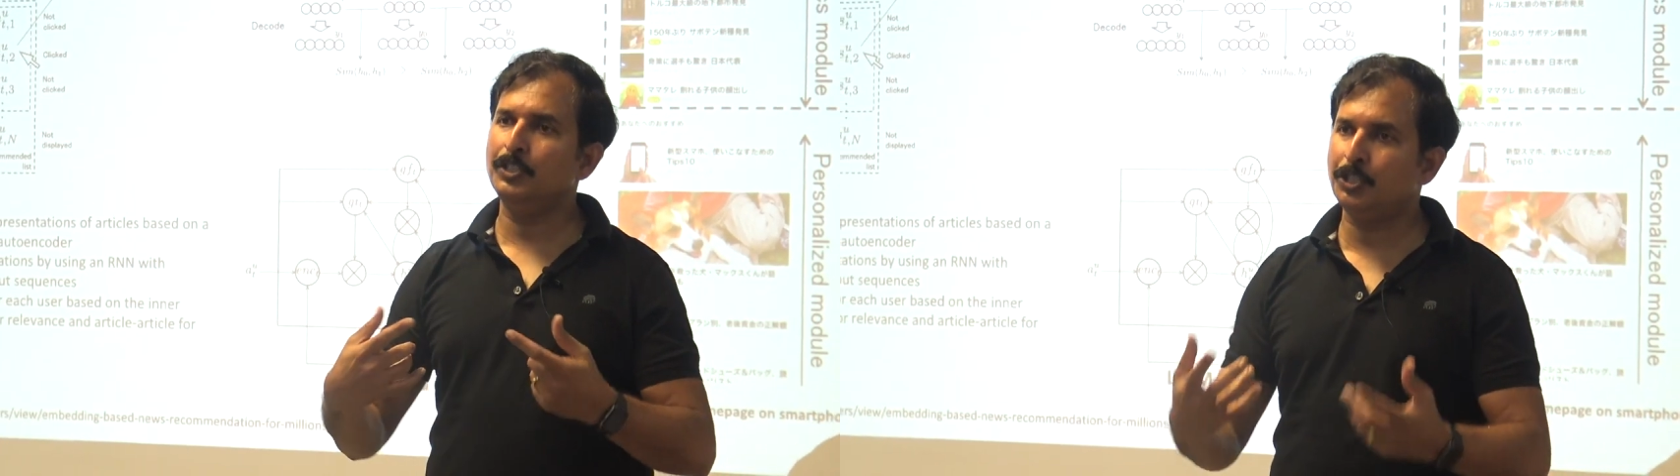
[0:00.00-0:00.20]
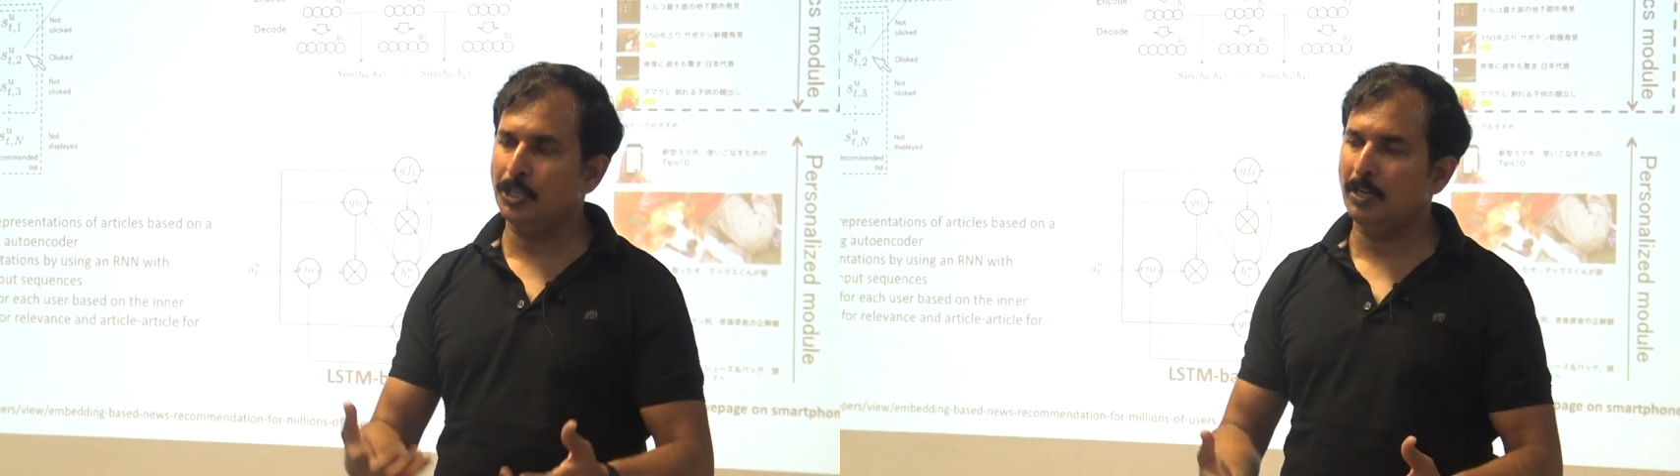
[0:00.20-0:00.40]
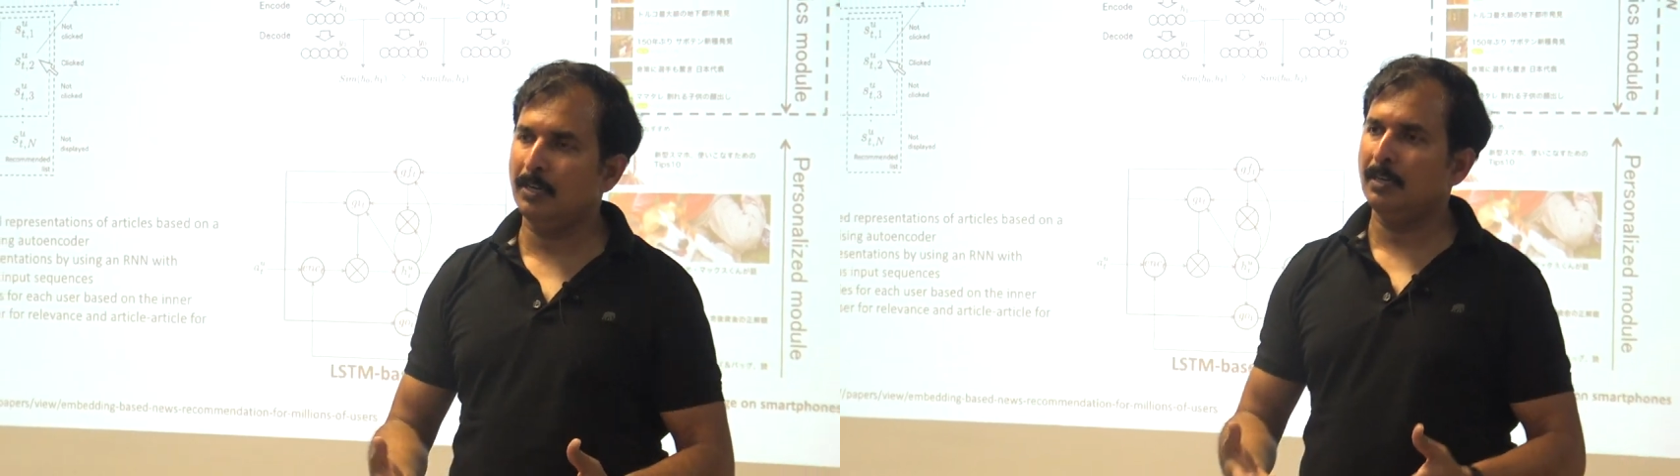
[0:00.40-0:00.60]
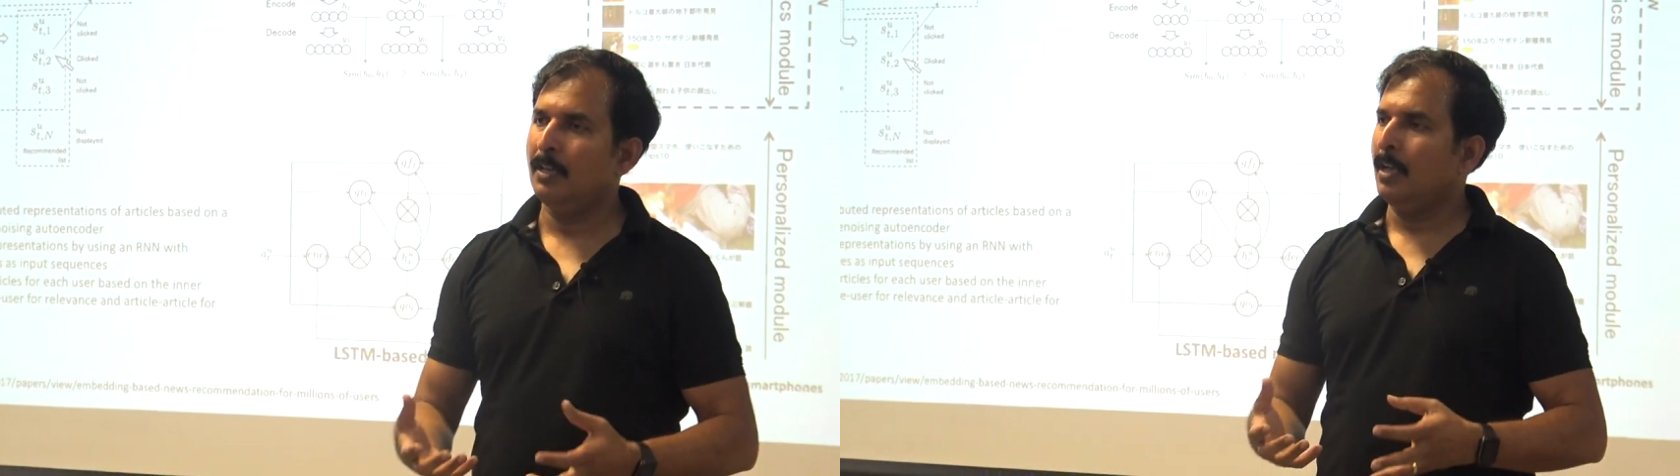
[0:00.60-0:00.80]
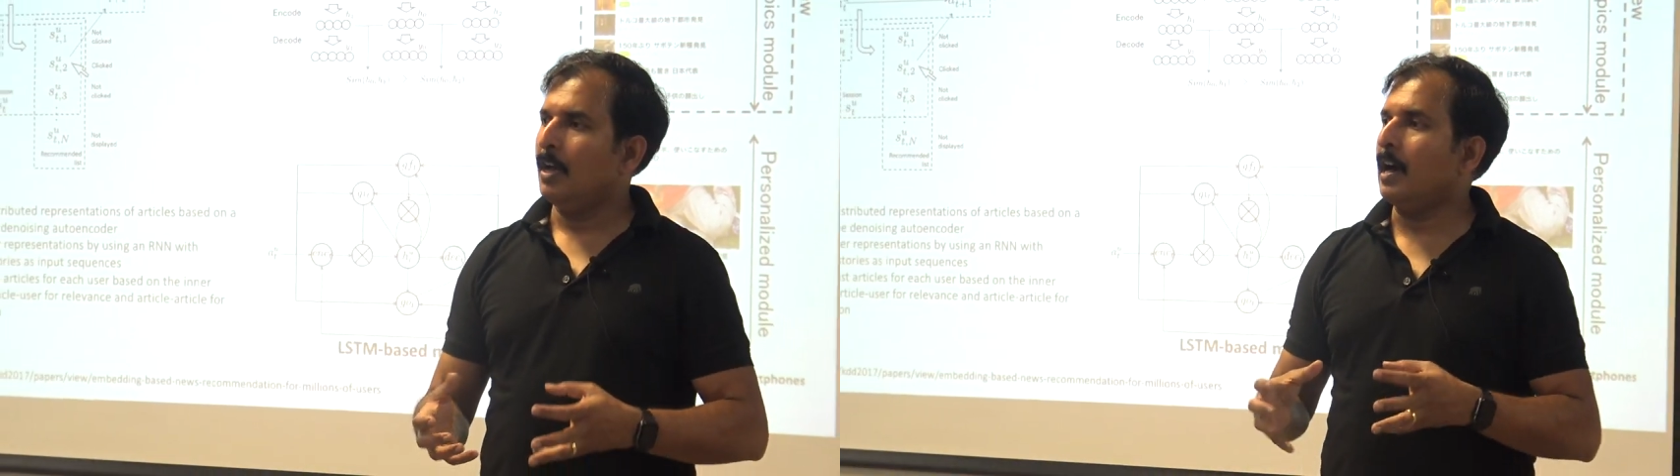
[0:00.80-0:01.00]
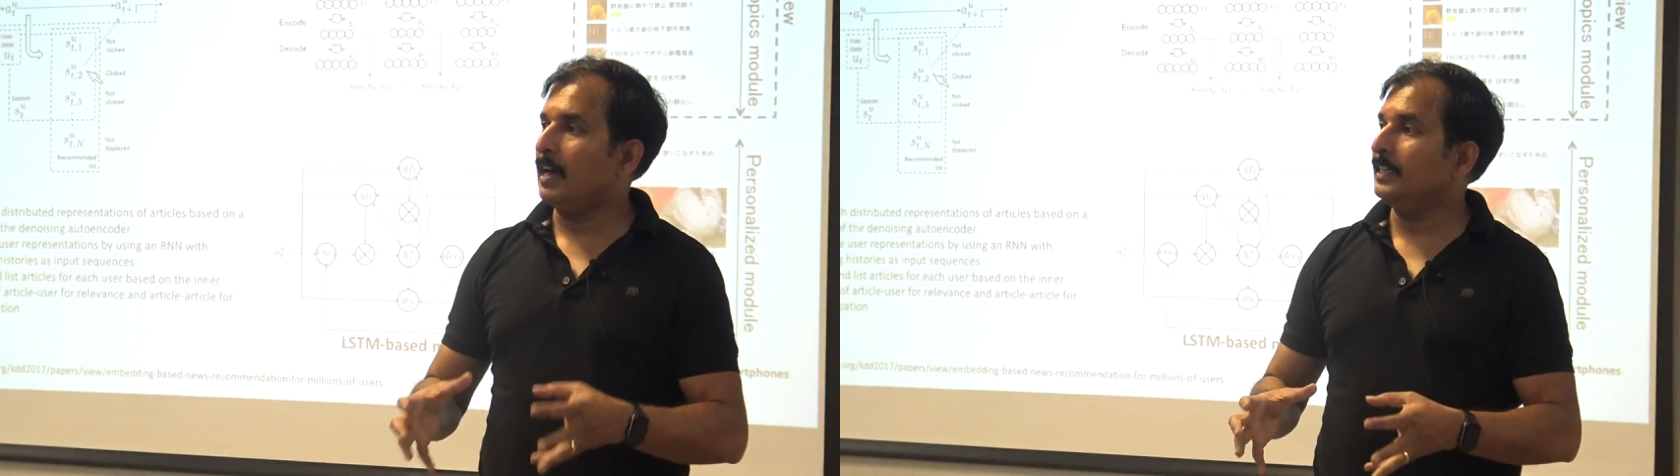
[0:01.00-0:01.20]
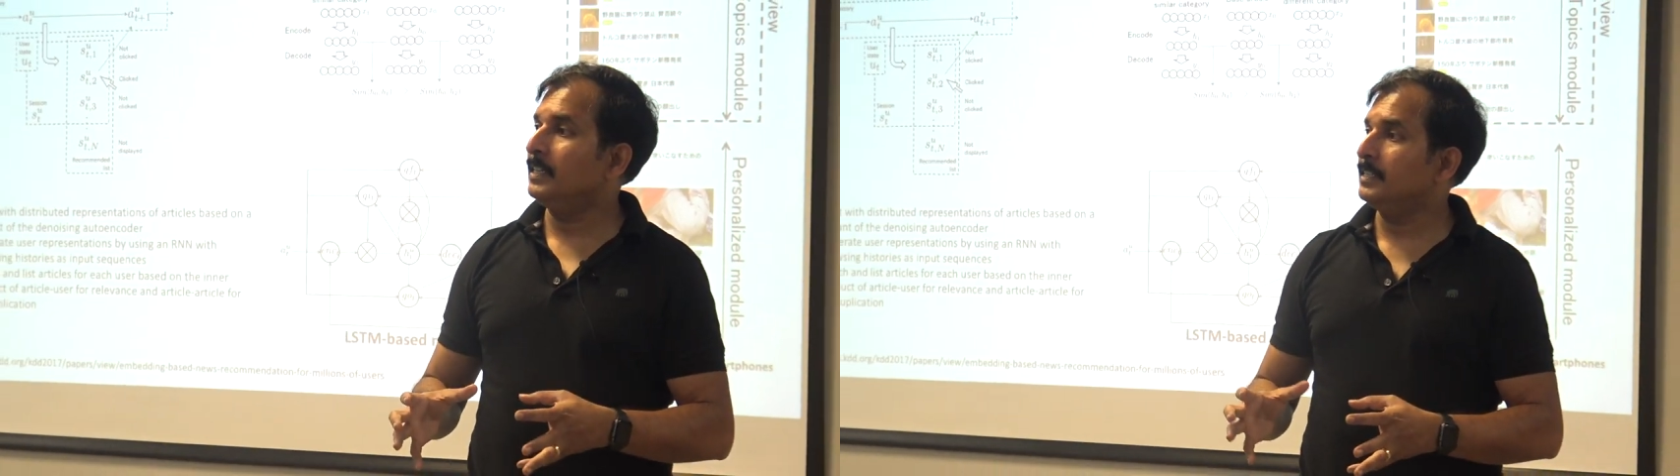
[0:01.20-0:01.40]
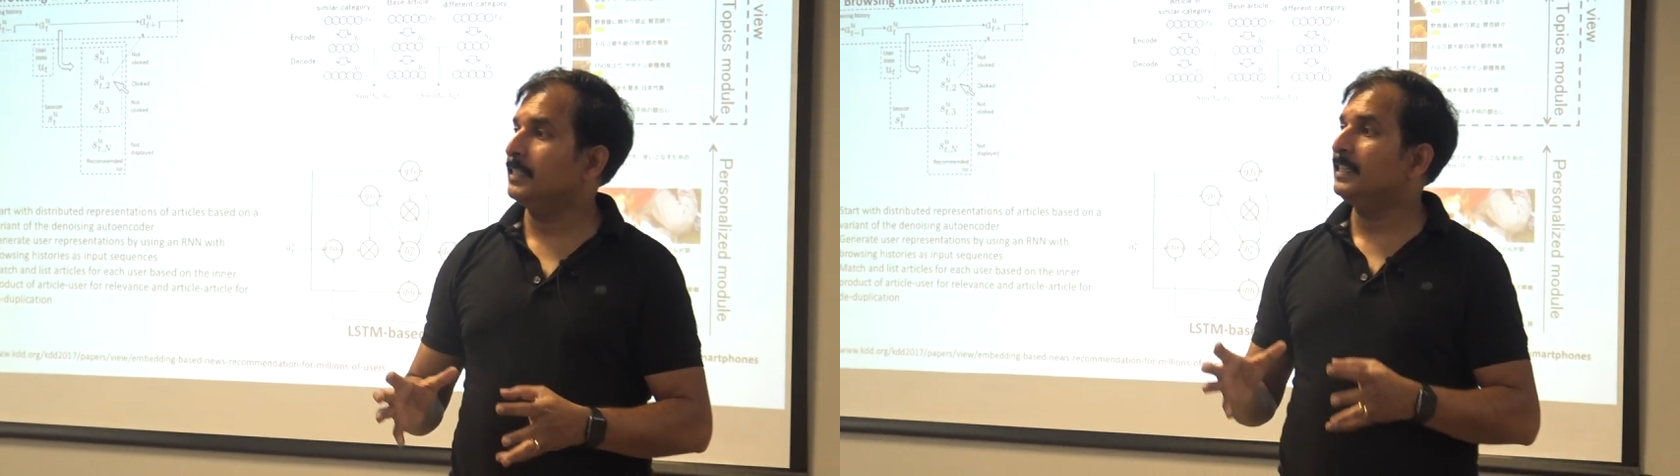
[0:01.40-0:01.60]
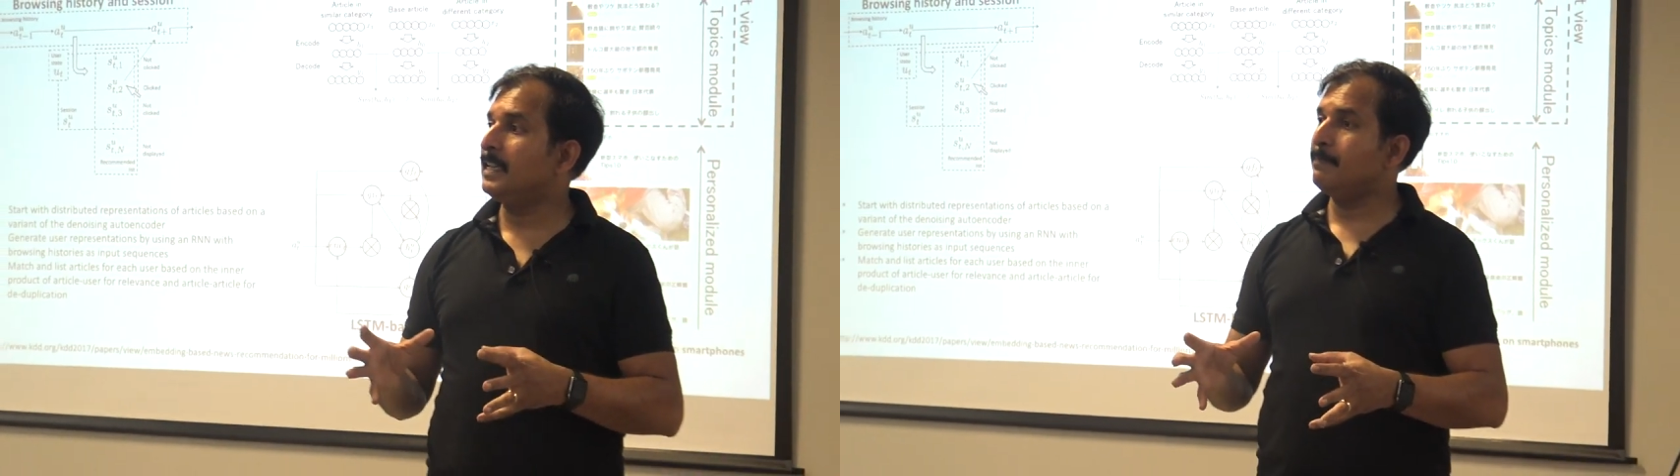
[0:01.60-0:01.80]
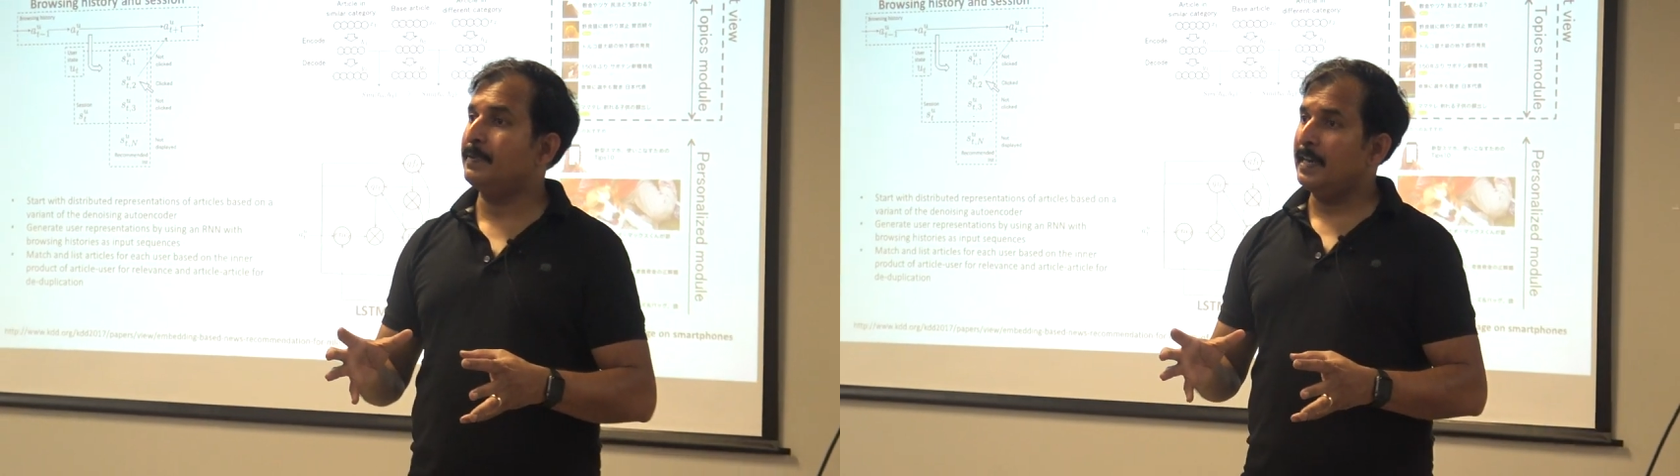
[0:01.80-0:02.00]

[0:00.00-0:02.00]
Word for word: churn articles and keep